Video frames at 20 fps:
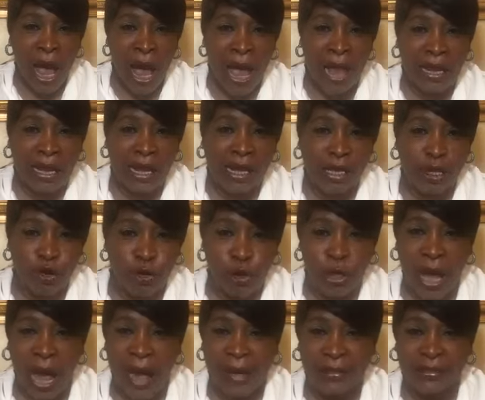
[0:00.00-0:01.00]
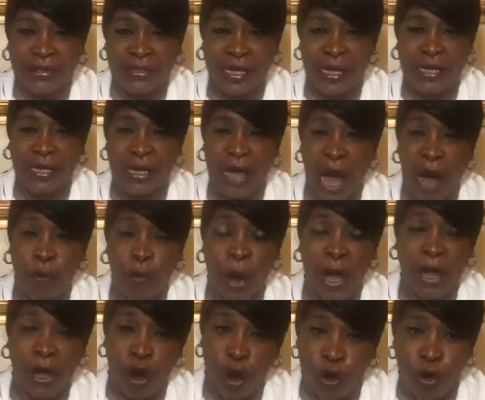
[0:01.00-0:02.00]
hallelujah. I see
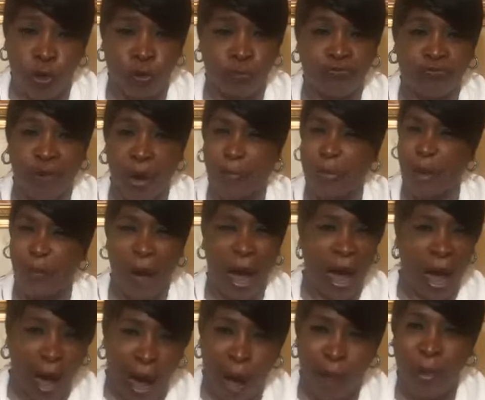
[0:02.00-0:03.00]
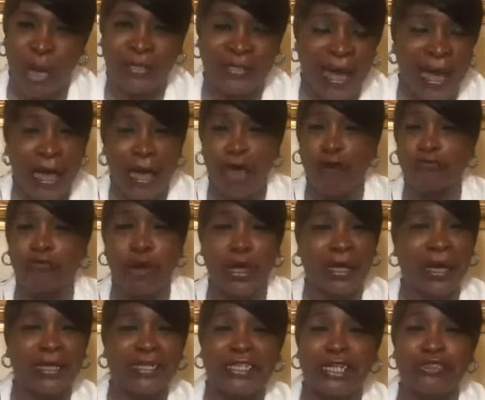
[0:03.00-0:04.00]
Yahweh on from the Bahamas. If we
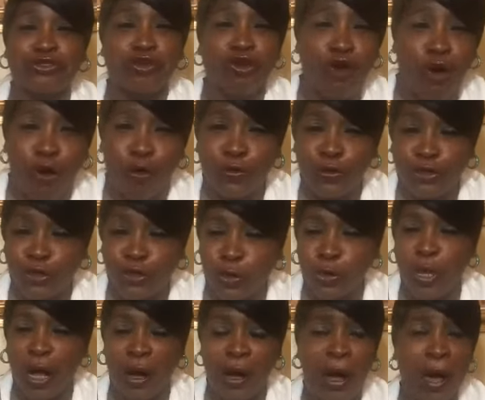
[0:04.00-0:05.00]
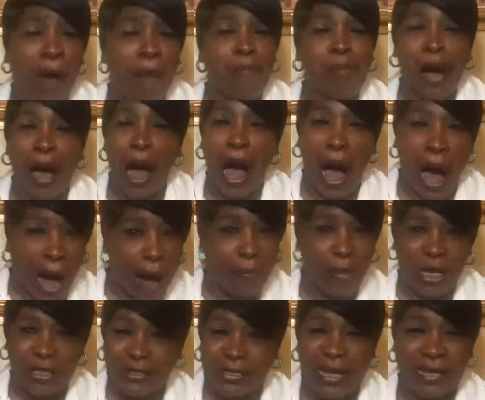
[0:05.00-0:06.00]
can just go to the
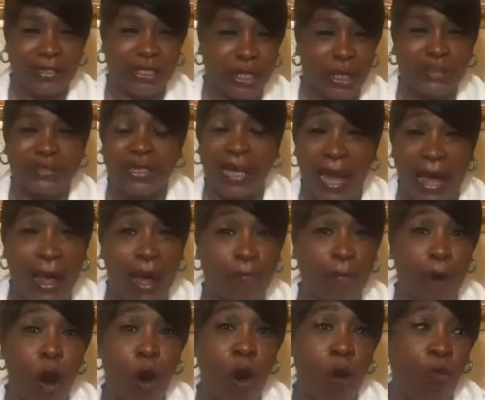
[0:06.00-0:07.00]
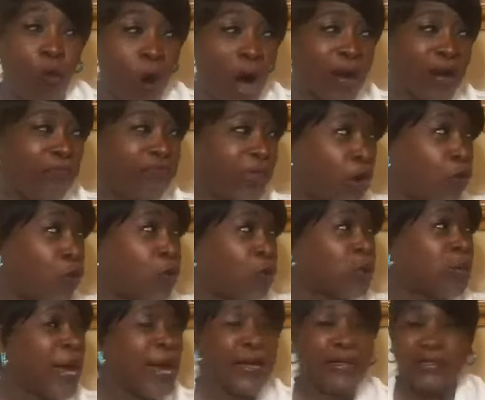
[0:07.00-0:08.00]
Bahamas and just lay up on one of
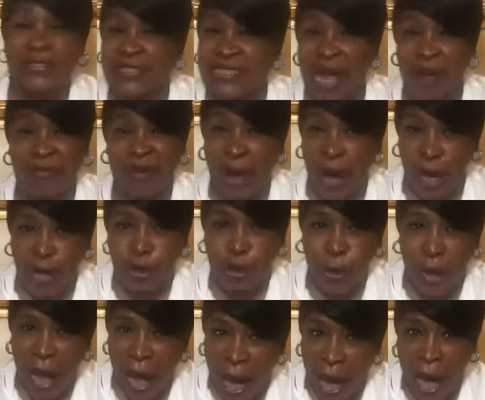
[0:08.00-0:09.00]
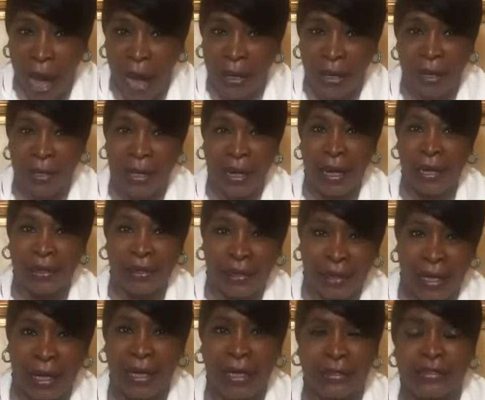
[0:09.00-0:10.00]
those 700 island and
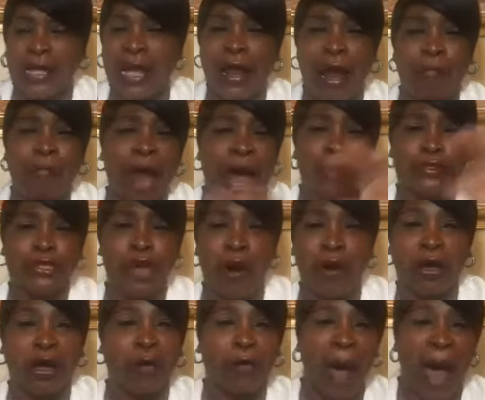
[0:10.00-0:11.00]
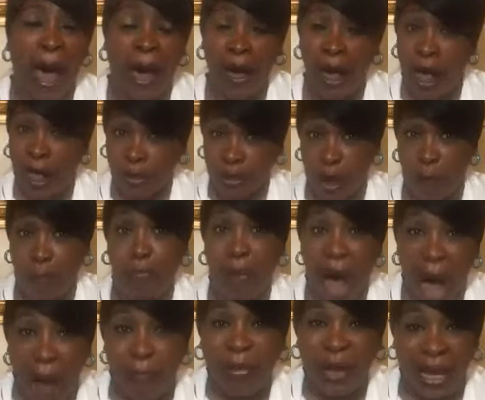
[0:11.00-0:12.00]
keys. And I'm not talking about the
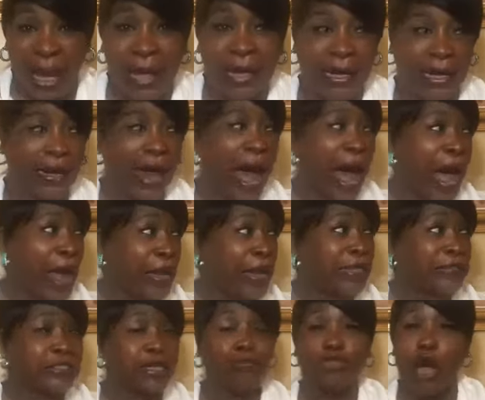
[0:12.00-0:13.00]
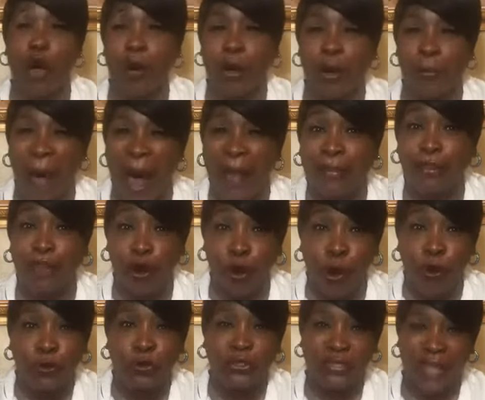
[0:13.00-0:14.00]
populated islands. I'm talking about
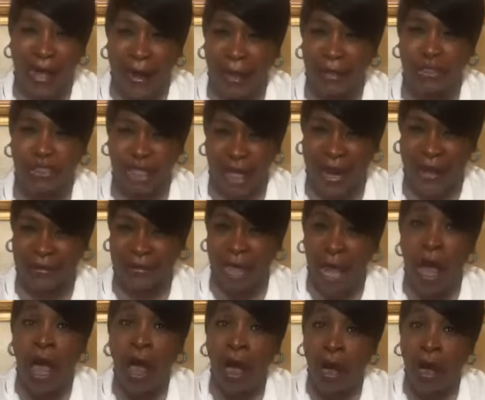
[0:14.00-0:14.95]
those that are just